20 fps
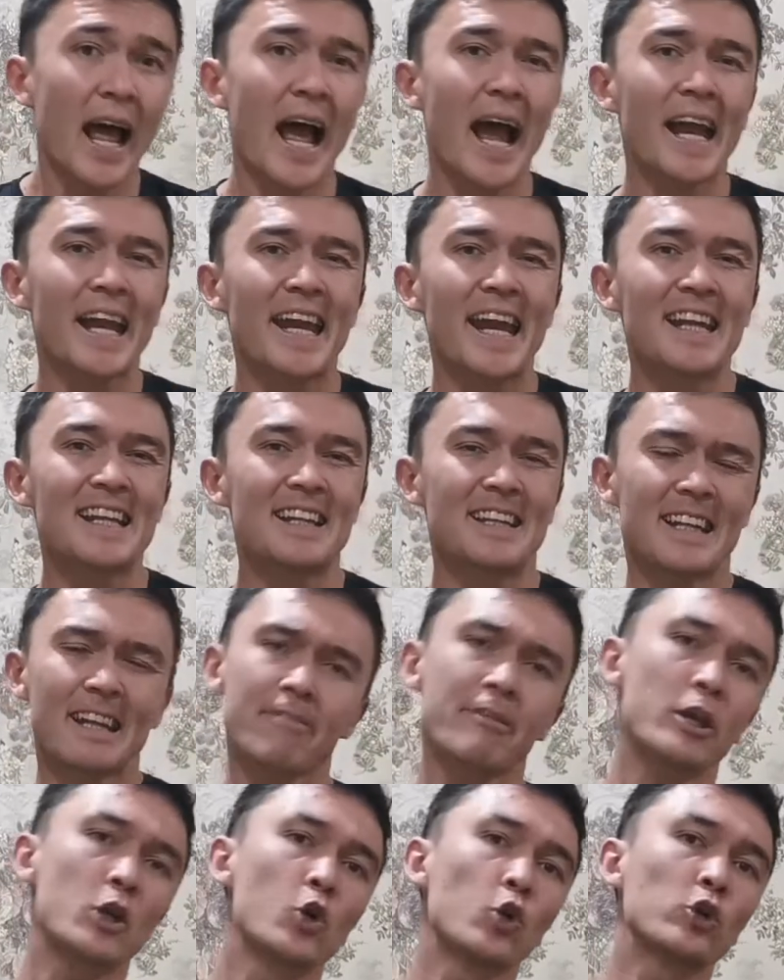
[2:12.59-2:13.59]
I had a
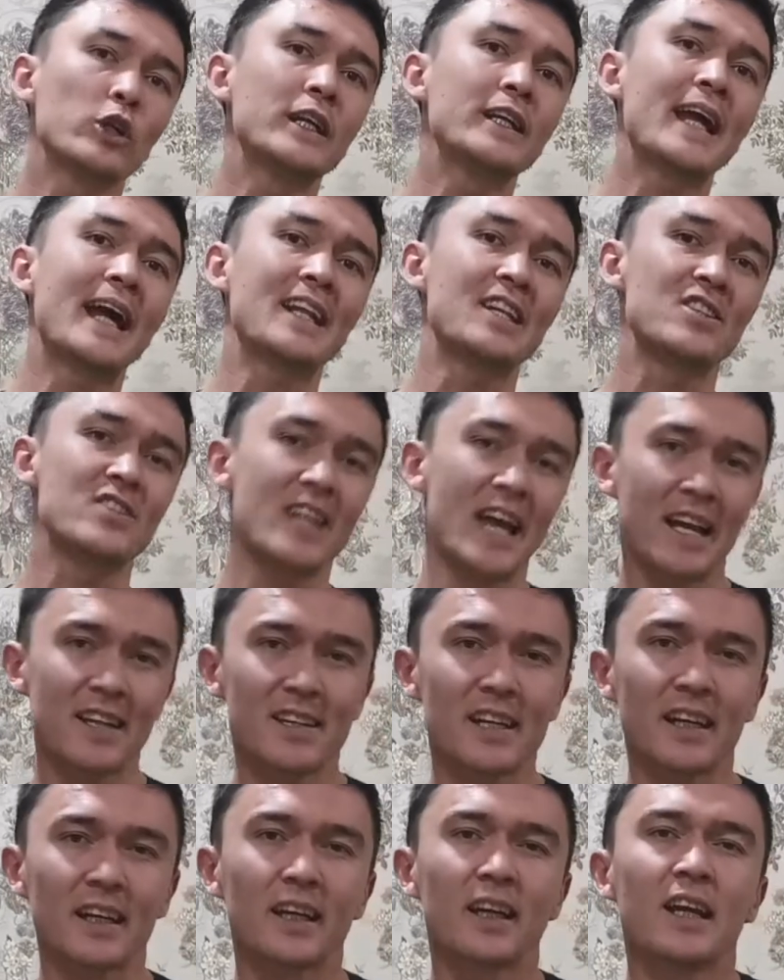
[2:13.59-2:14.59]
difficulty in
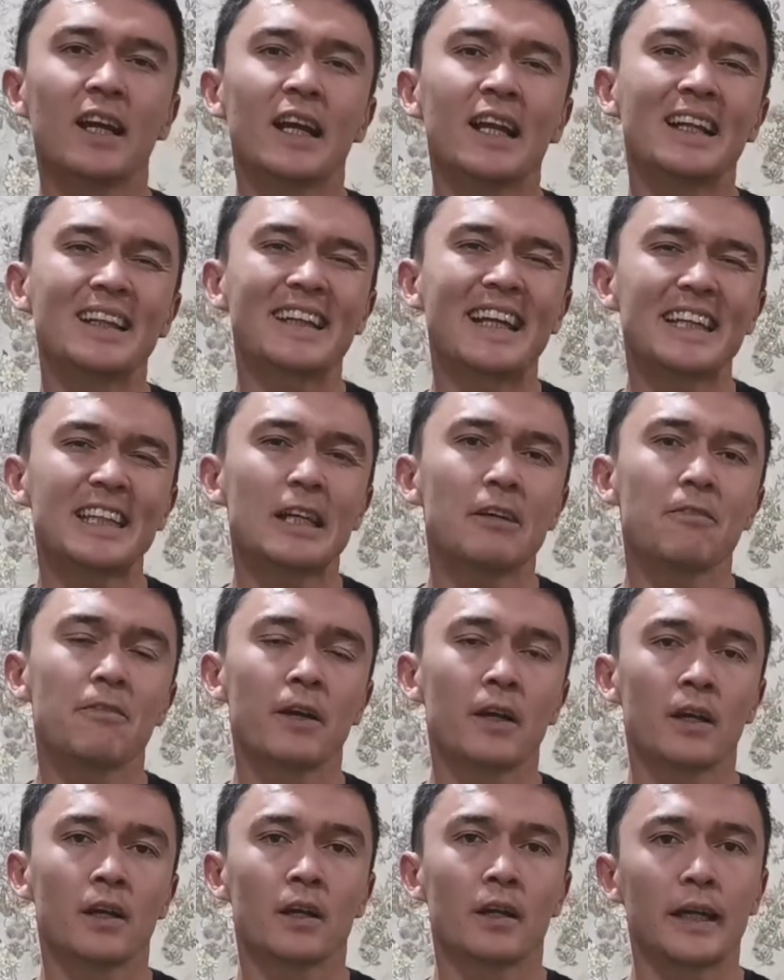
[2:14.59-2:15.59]
understanding native
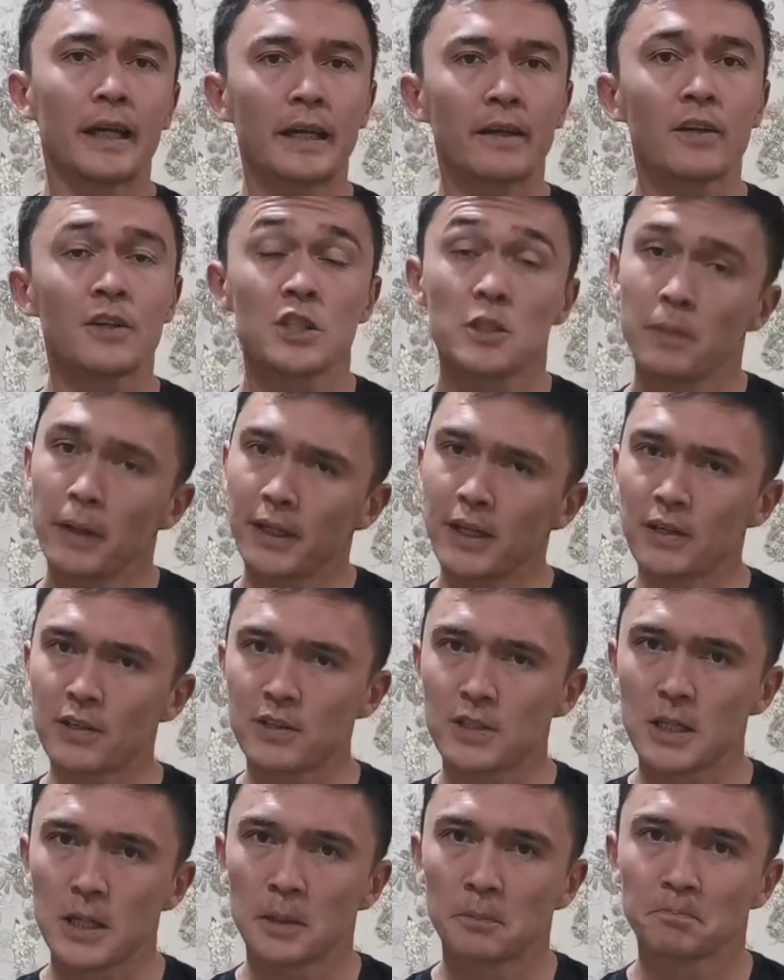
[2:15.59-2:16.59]
English
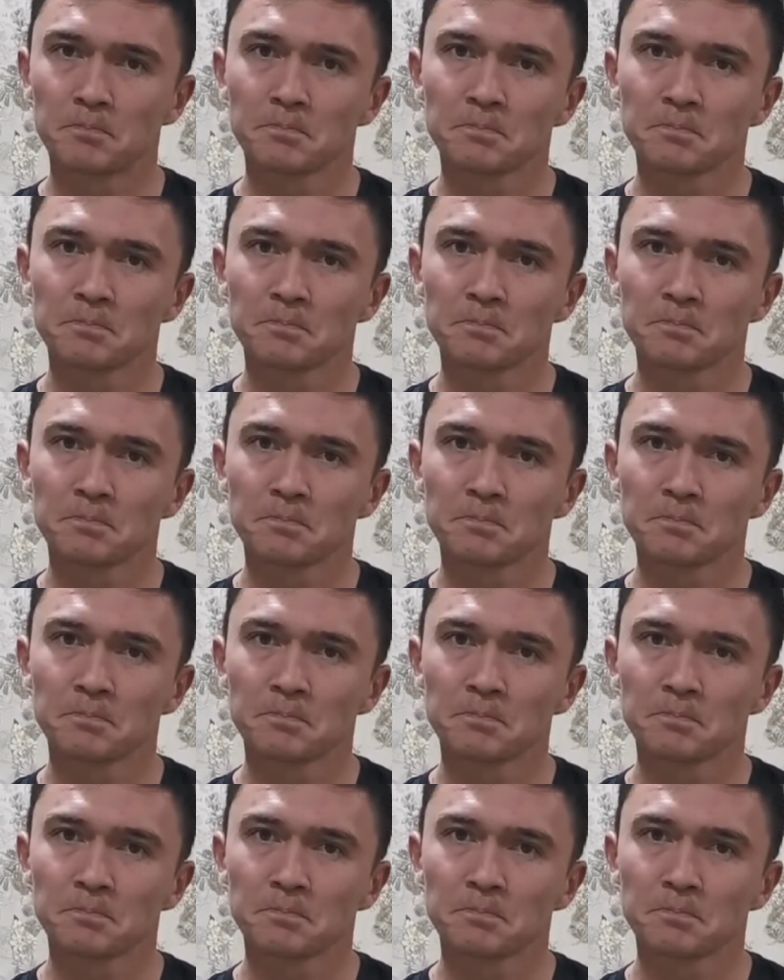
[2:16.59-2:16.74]
speakers.